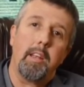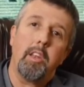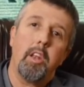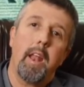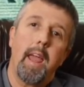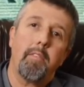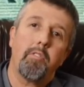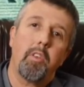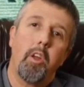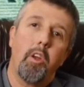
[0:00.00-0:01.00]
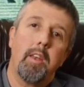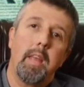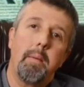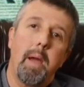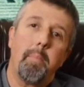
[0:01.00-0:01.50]
I did not have a security
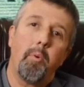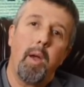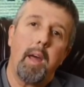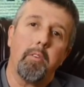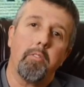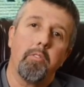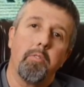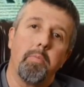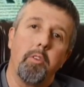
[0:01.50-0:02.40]
team apparatus.